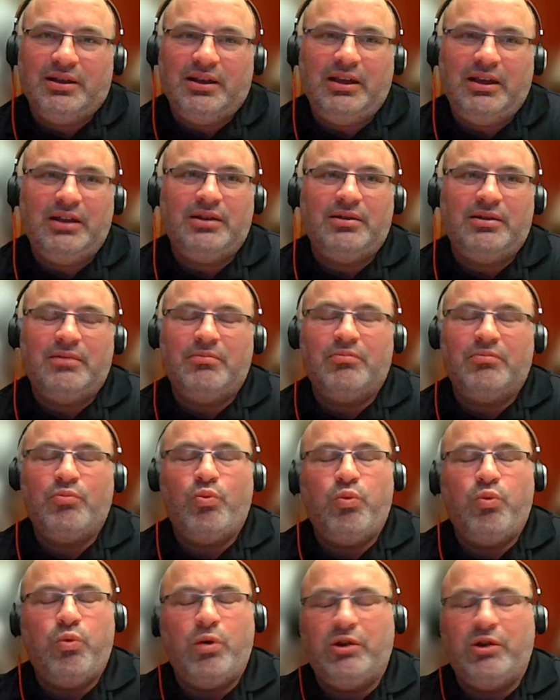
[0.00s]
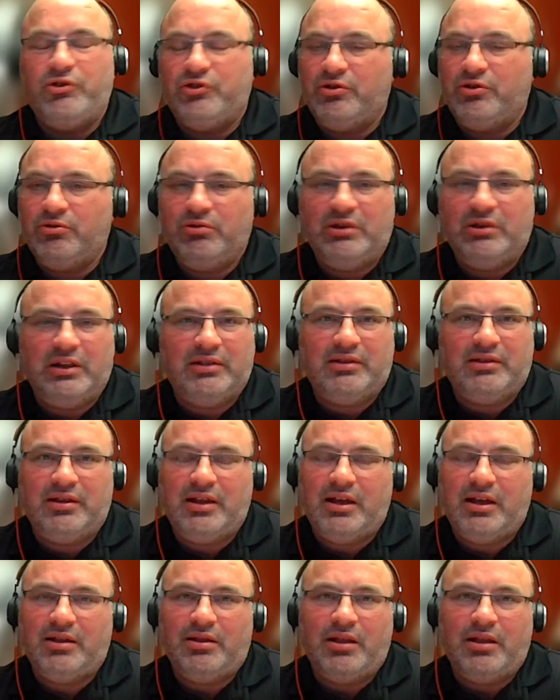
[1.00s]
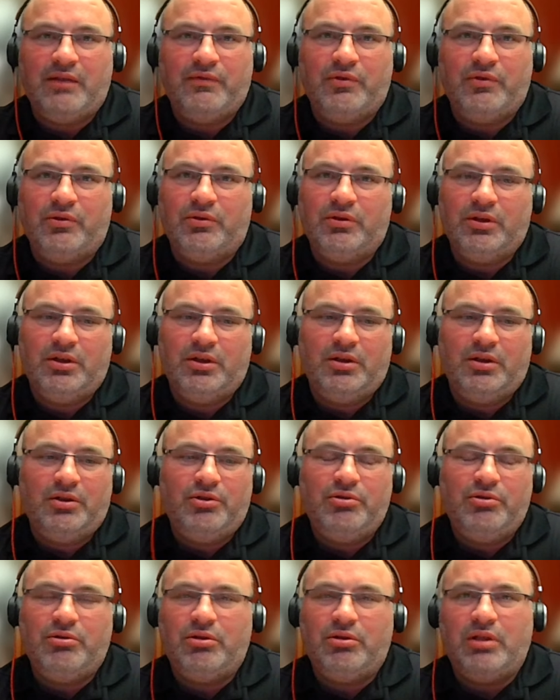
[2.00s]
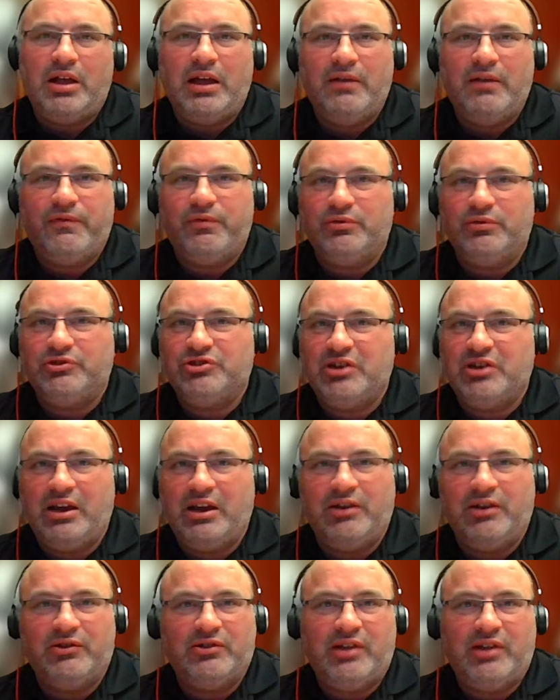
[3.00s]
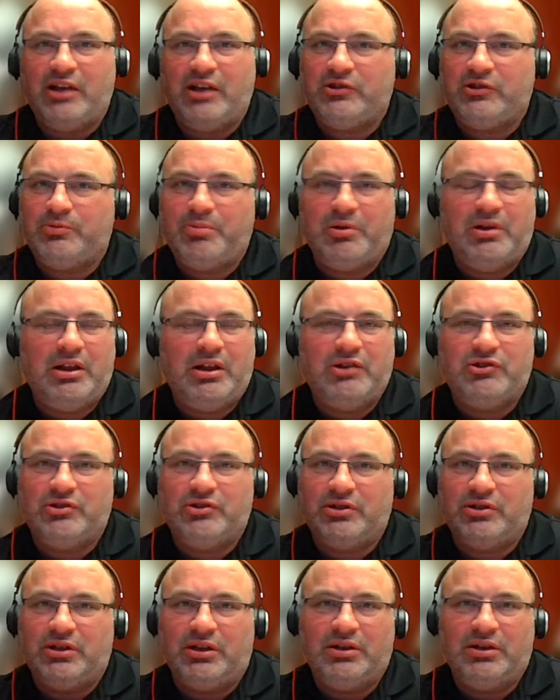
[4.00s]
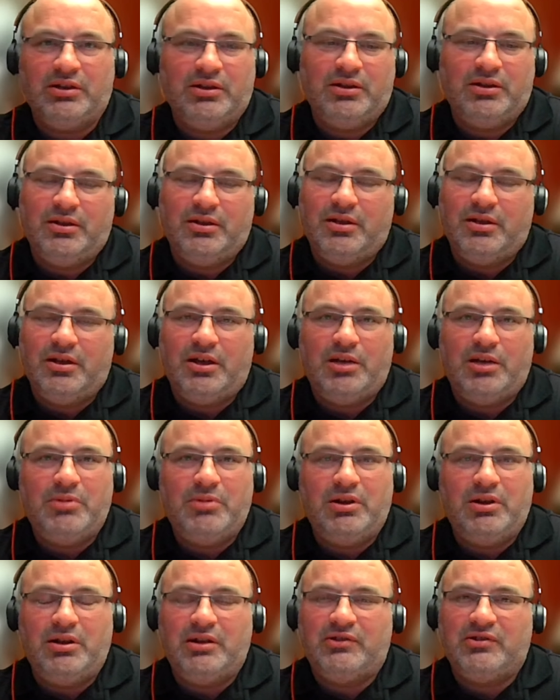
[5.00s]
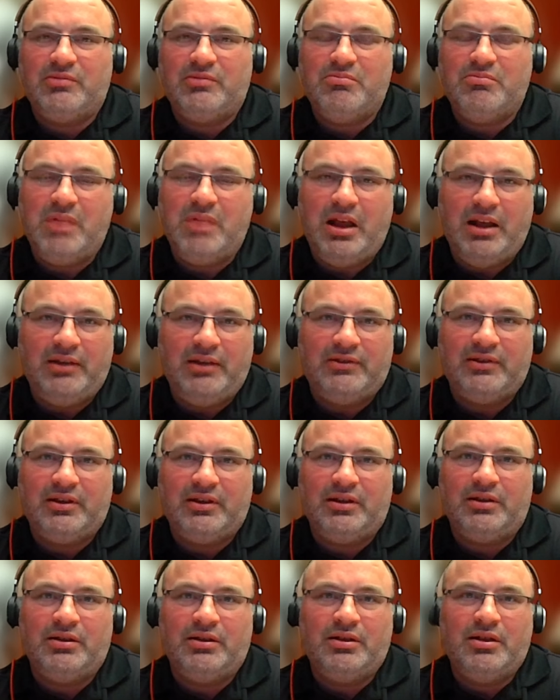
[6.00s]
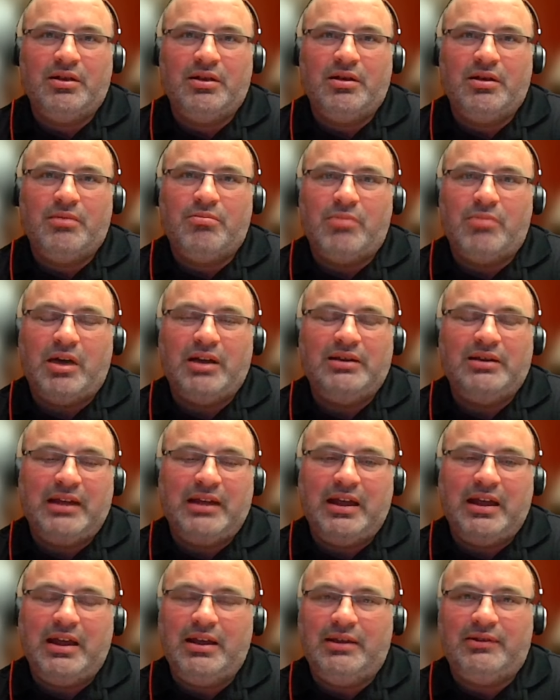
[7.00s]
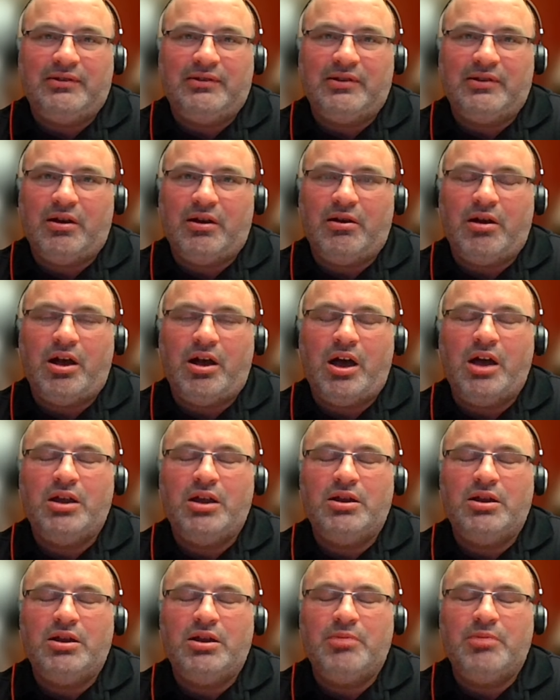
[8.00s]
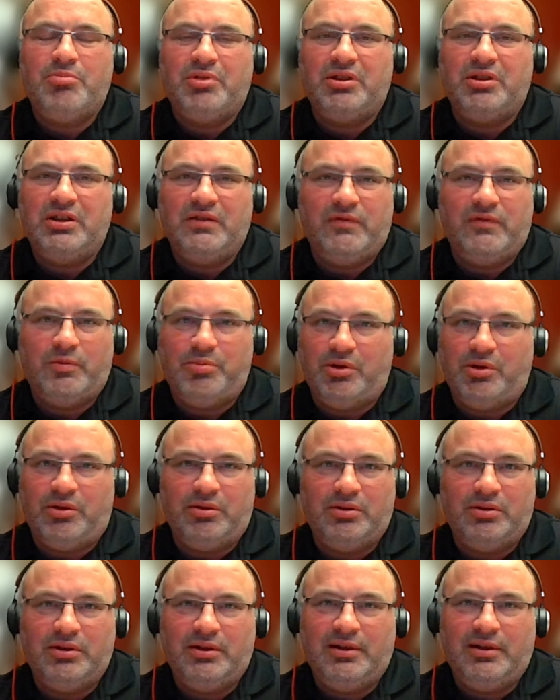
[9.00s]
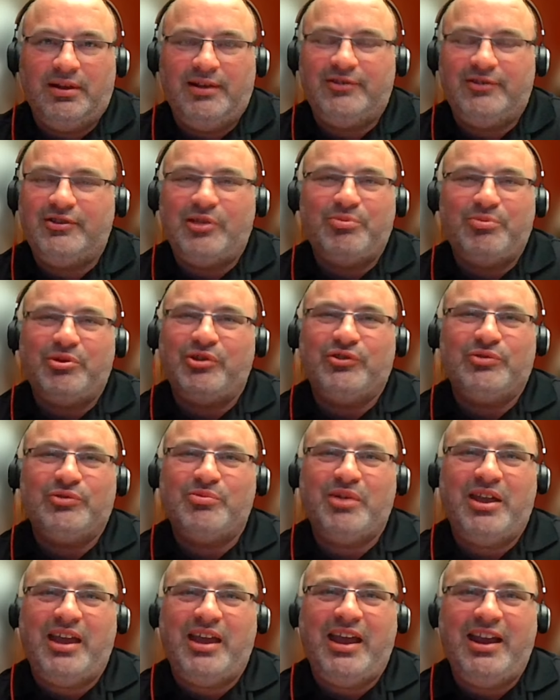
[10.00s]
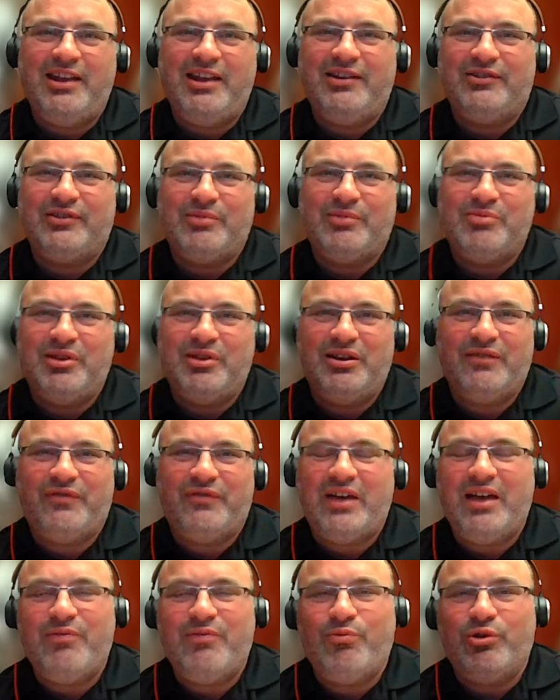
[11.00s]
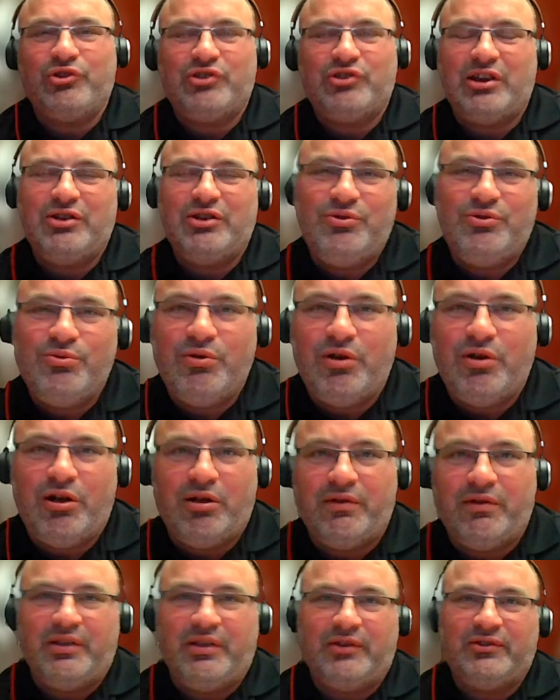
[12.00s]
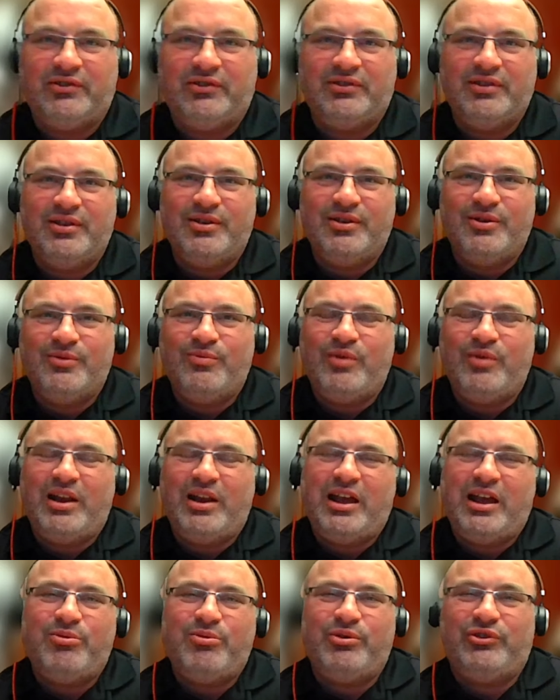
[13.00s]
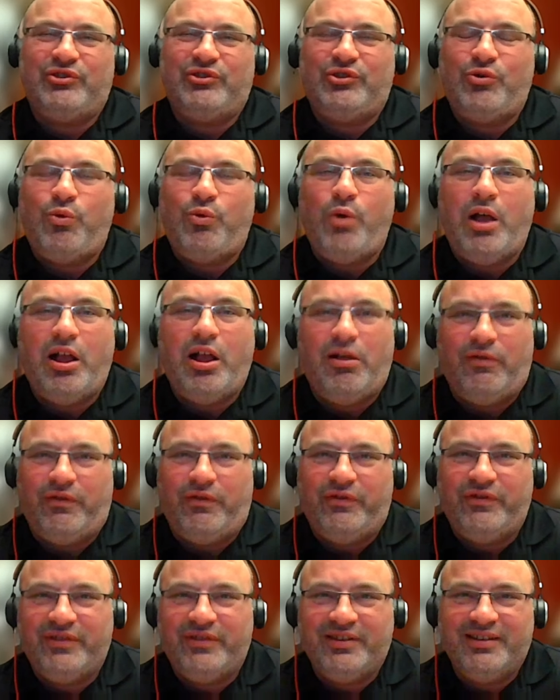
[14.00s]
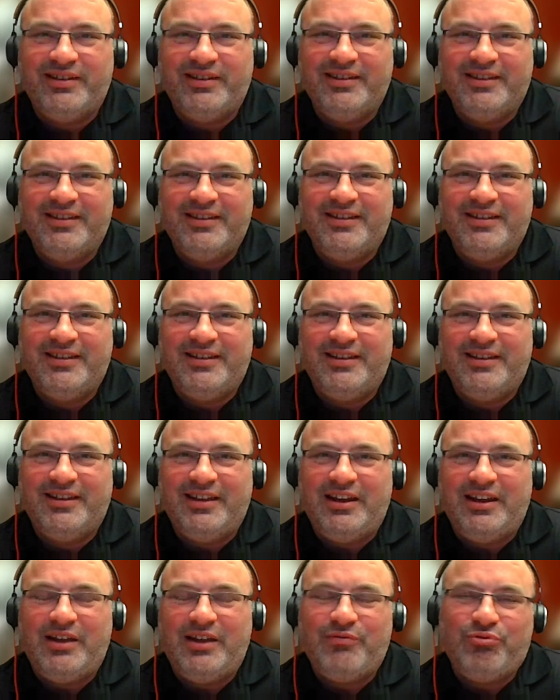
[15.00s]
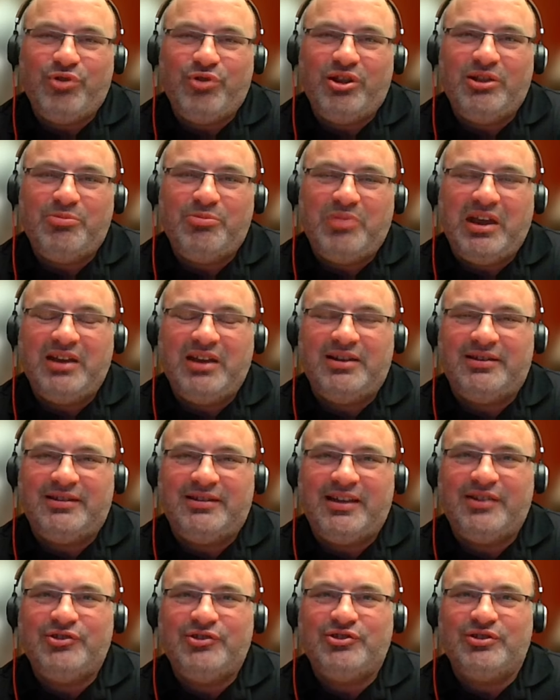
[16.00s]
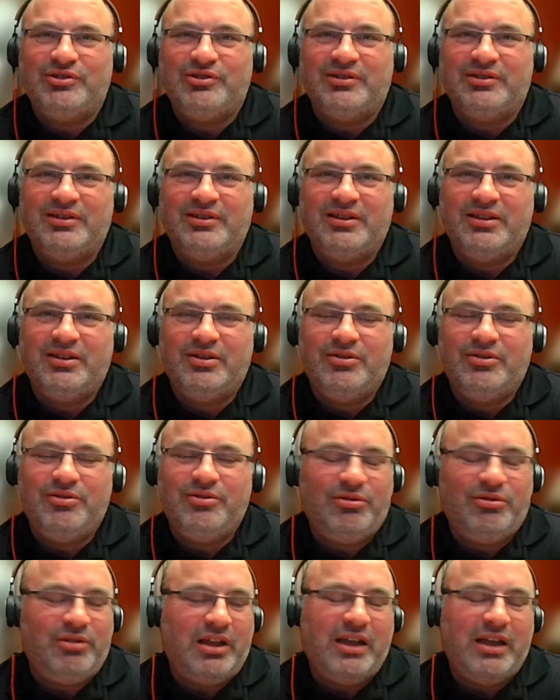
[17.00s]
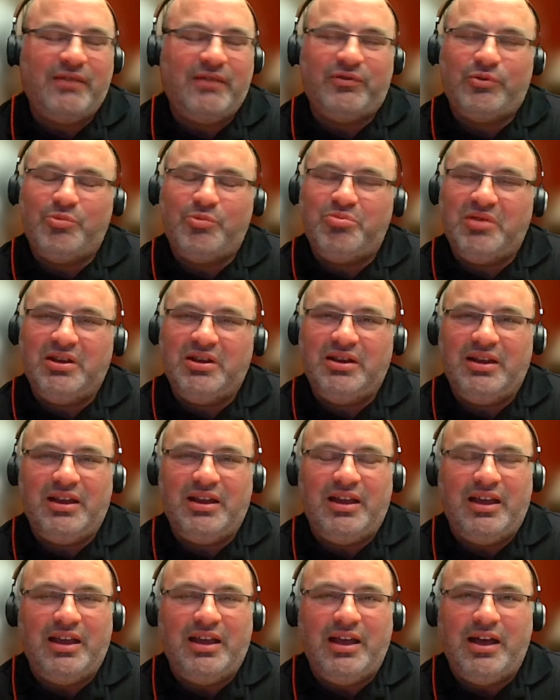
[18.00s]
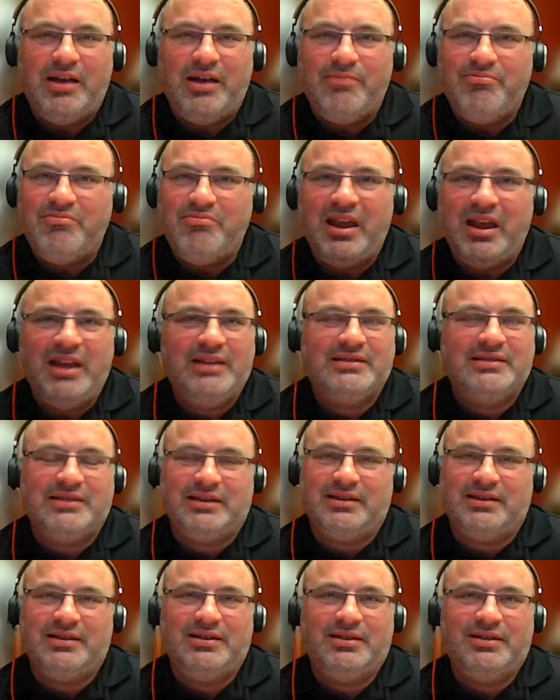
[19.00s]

And once you get to that level, your life will change exponentially. I mean, it's amazing. My days are unbelievable. And it's not because of my age. I mean, if I wish I knew all this when I was 12 and I really paid attention, your lives would be amazing.